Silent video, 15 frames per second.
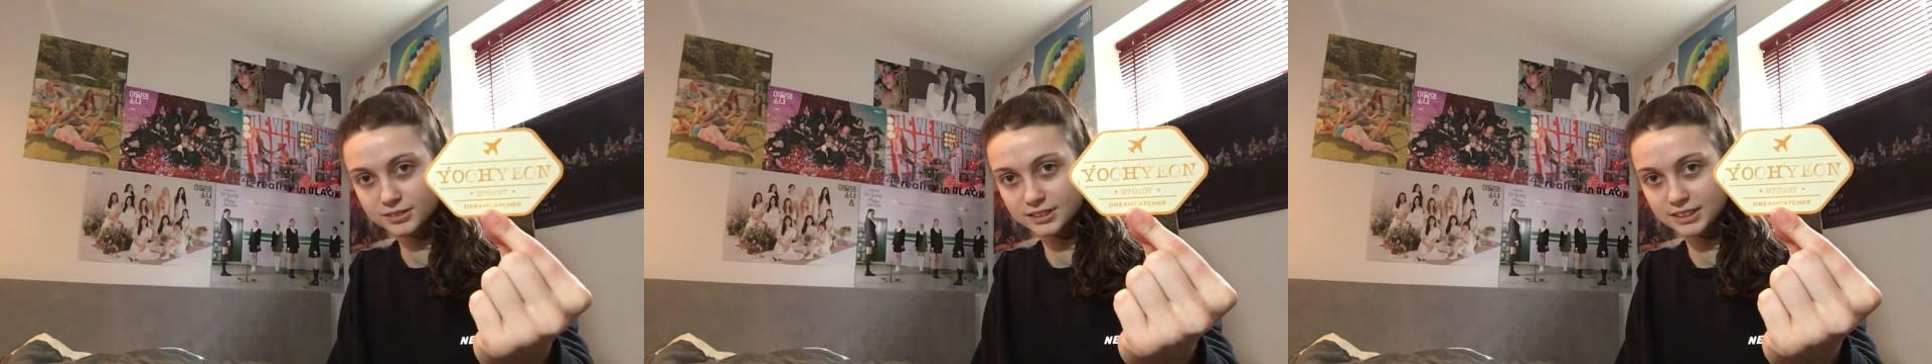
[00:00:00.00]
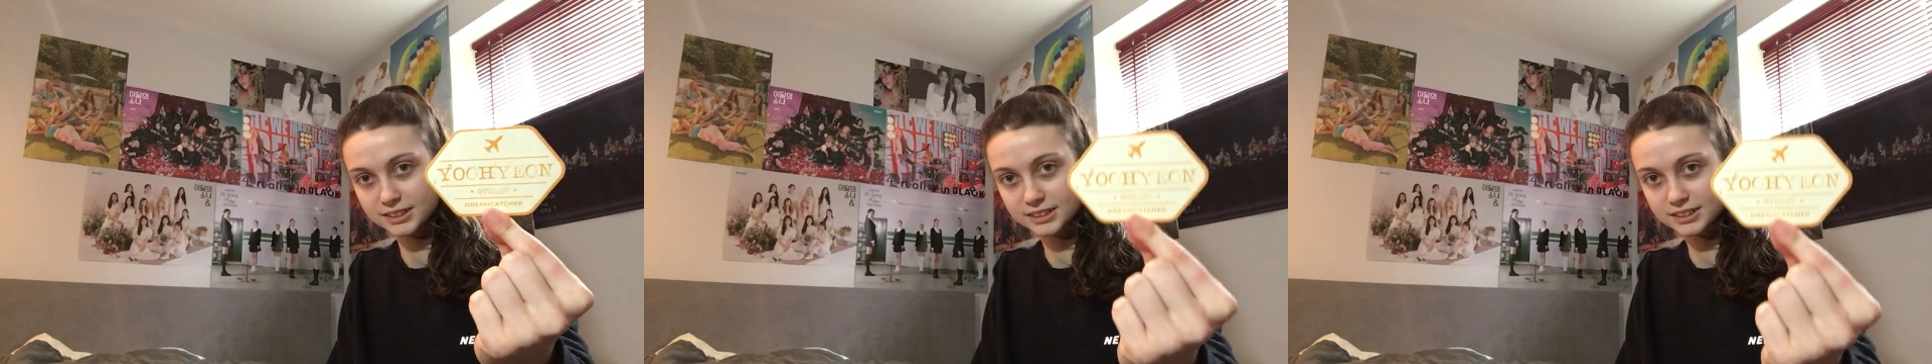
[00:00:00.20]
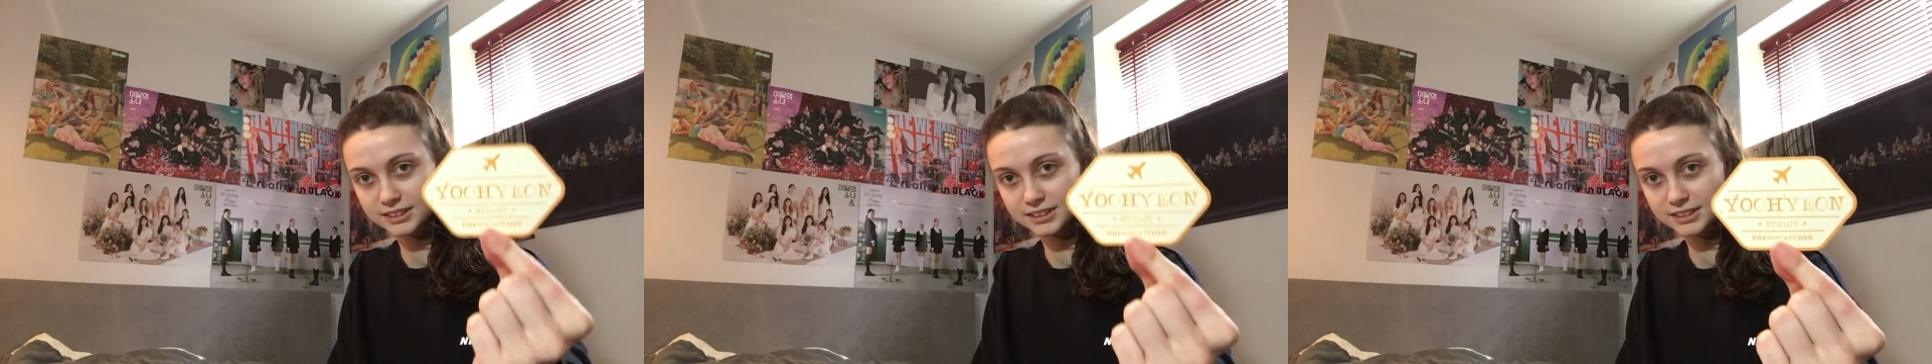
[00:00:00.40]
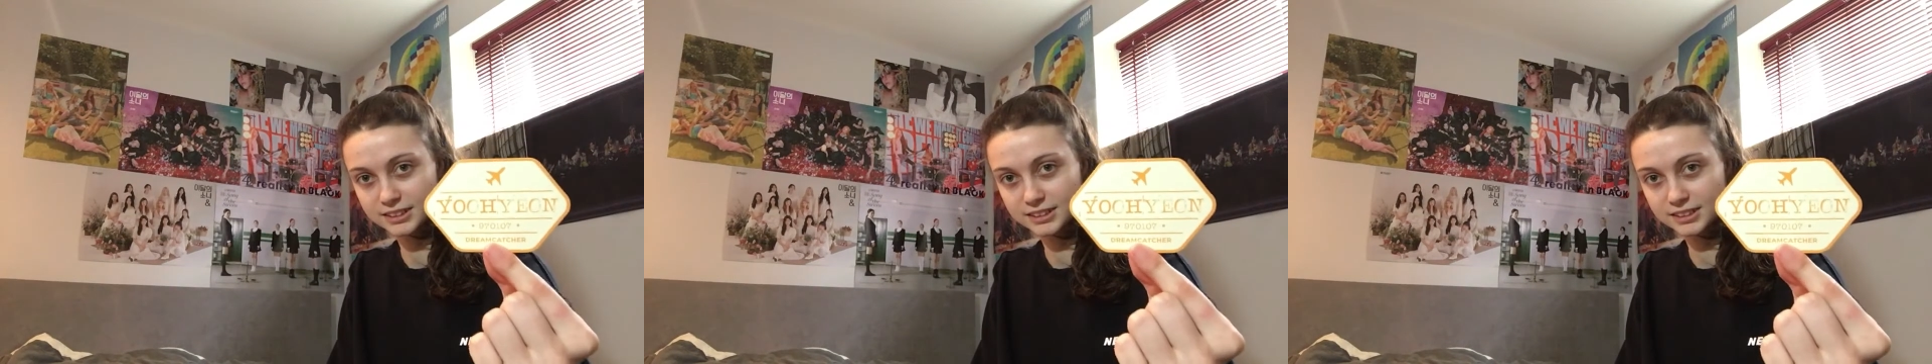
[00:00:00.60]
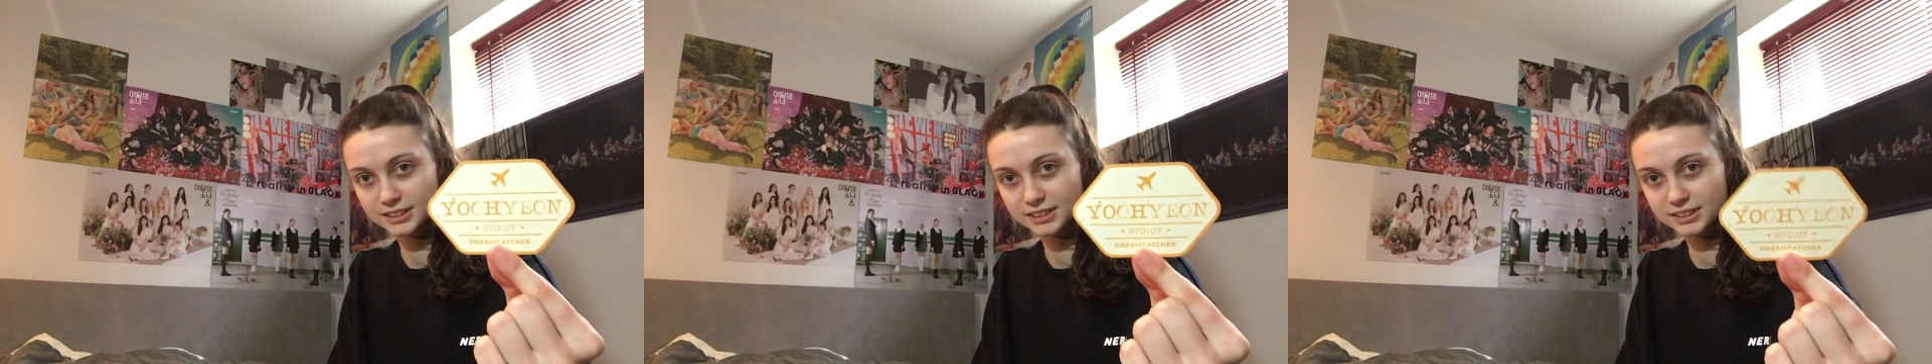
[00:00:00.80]
like this,
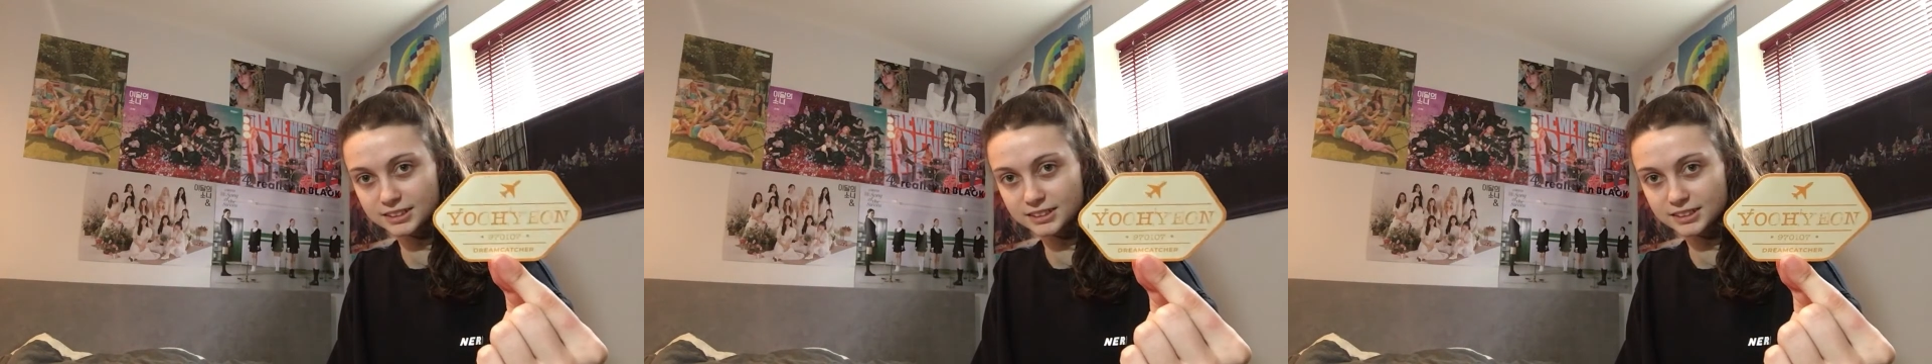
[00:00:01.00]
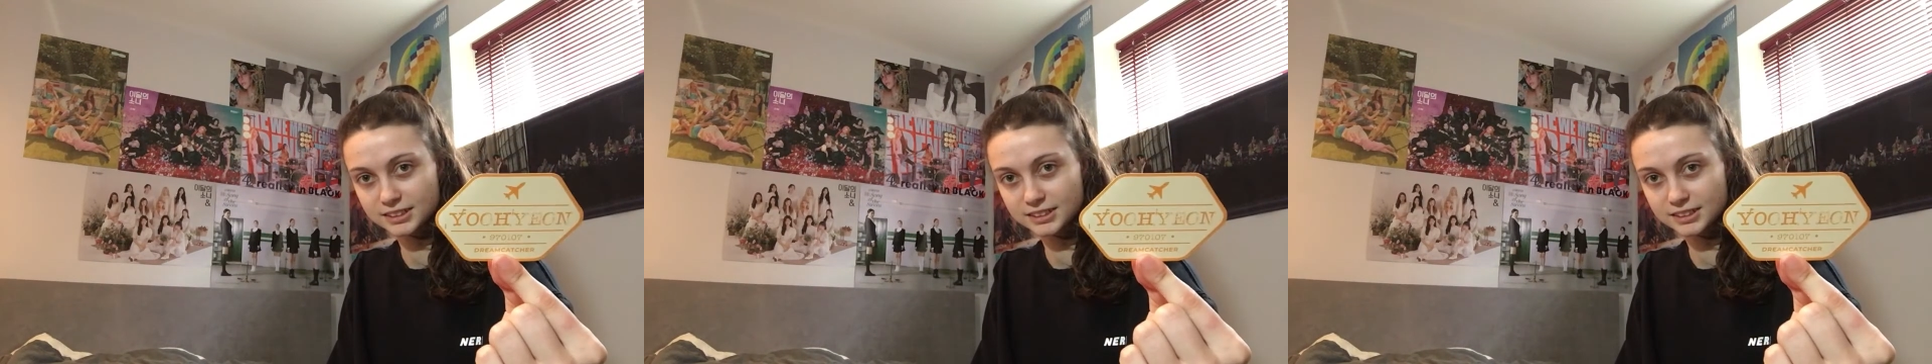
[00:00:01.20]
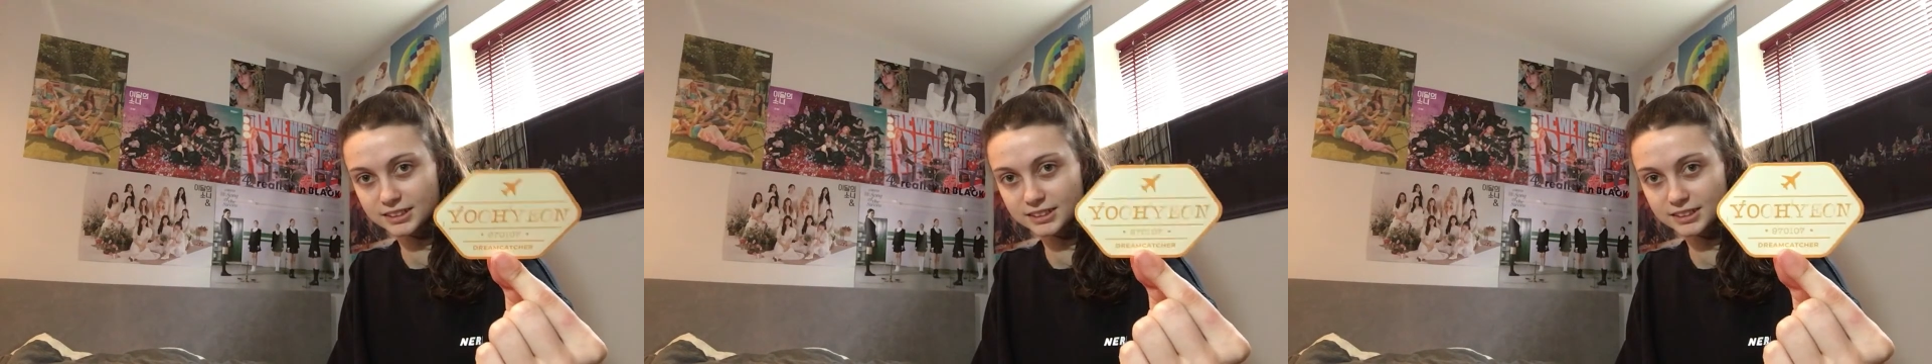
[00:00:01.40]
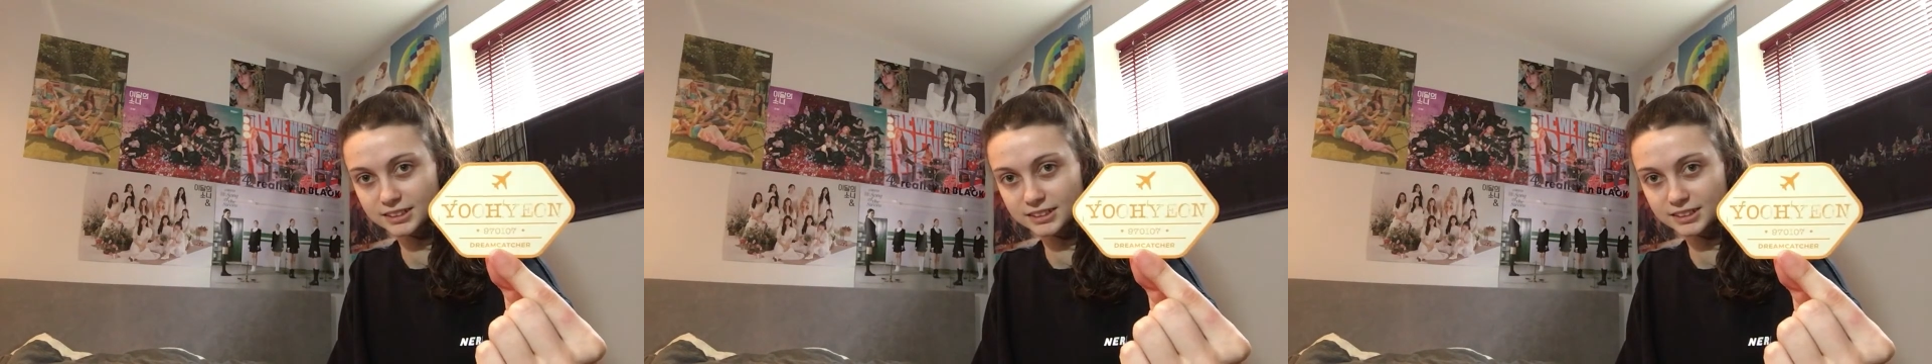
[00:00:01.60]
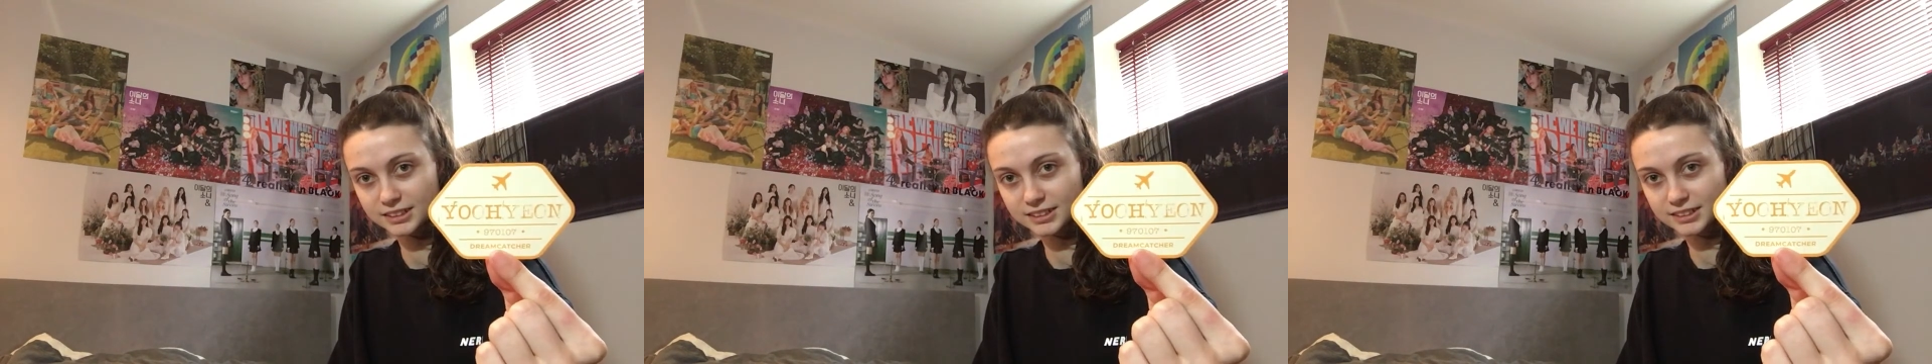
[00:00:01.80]

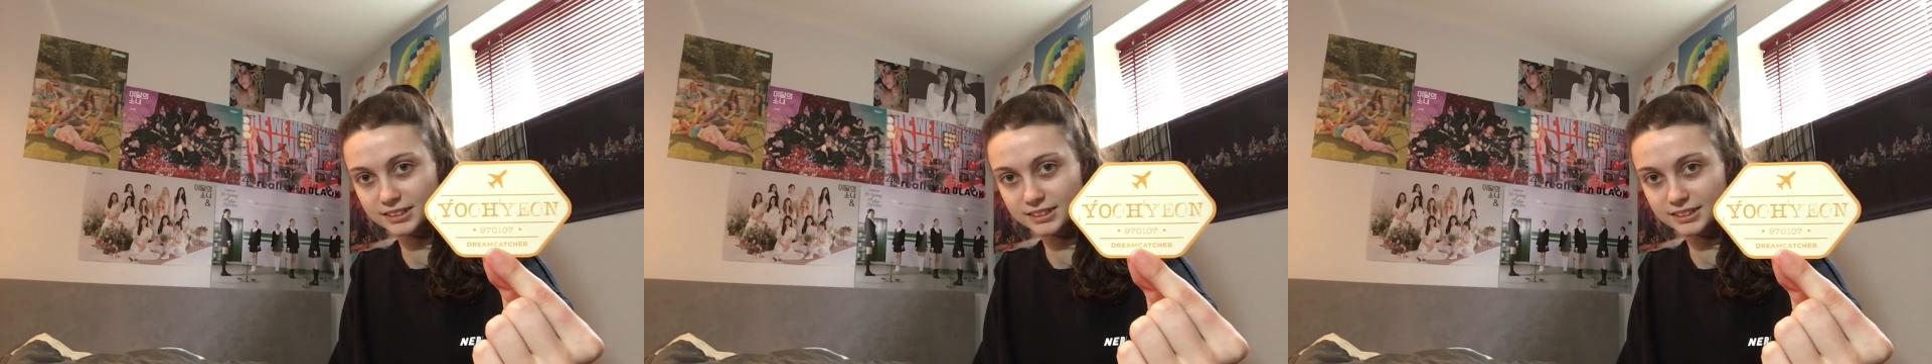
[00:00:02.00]
yeah,